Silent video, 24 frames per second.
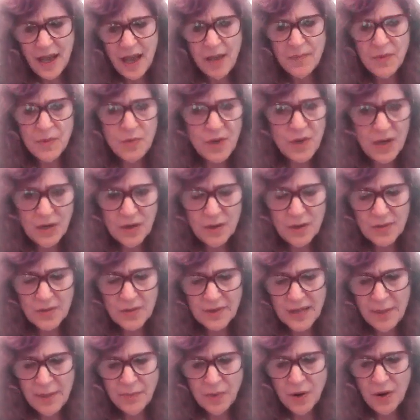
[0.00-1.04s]
I mean,
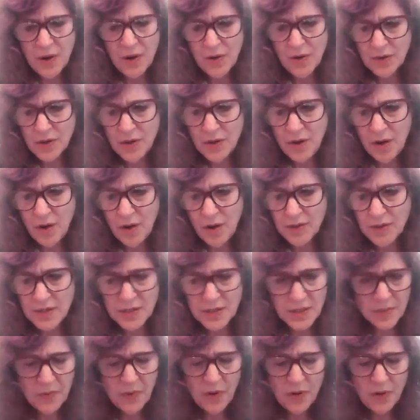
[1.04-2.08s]
that protocol
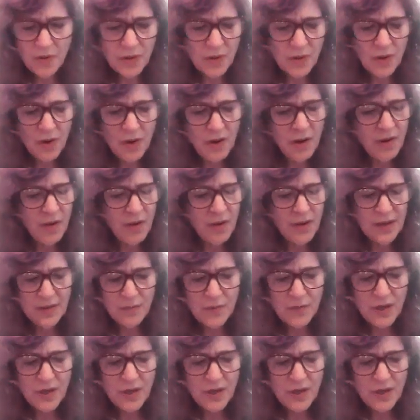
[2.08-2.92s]
is a protocol.